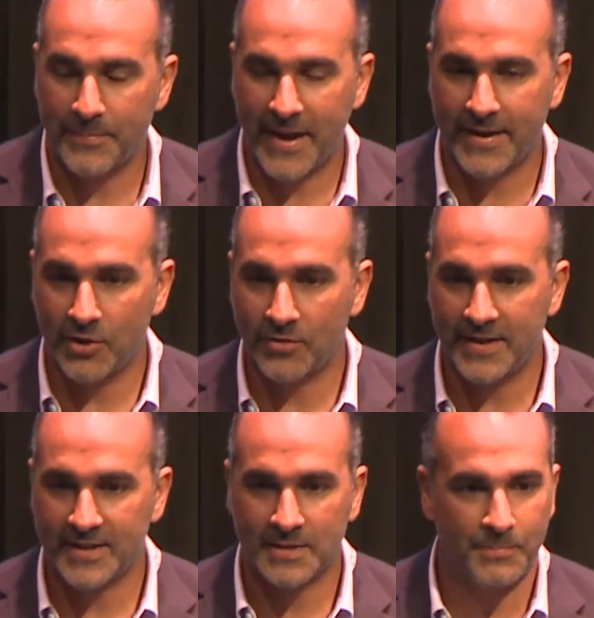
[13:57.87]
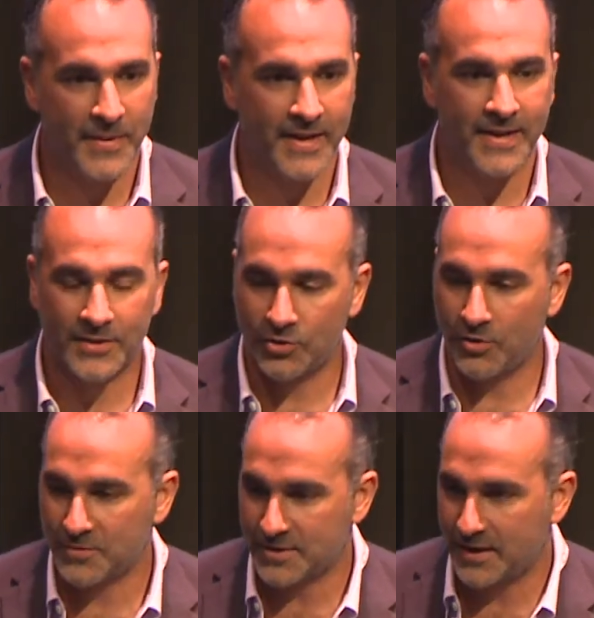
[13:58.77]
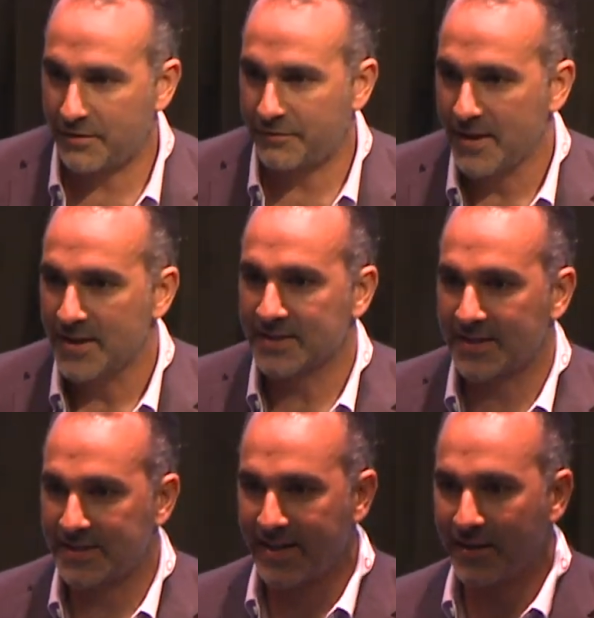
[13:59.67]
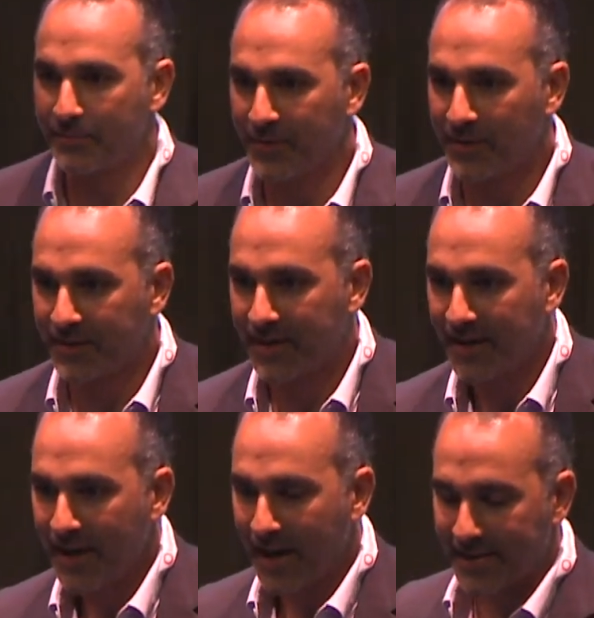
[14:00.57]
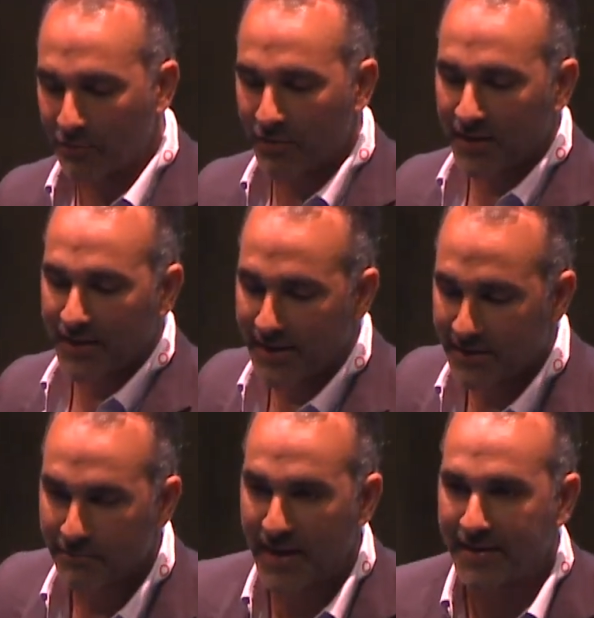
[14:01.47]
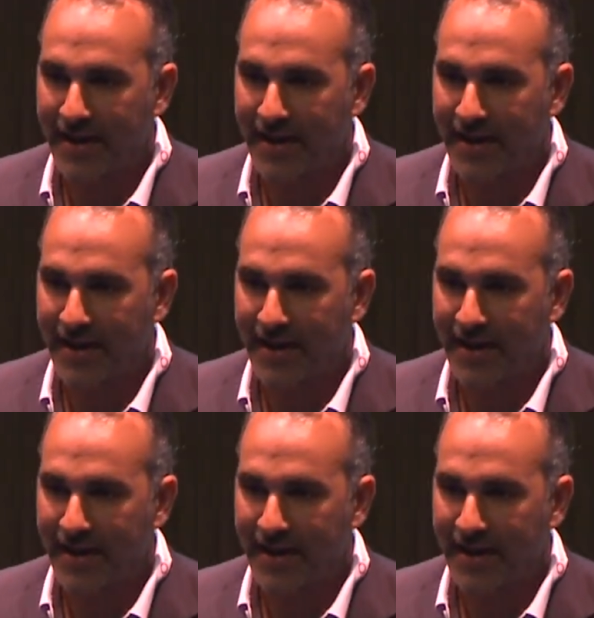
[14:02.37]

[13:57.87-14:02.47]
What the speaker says: Patagonia is big in terms of sustainability, and they really make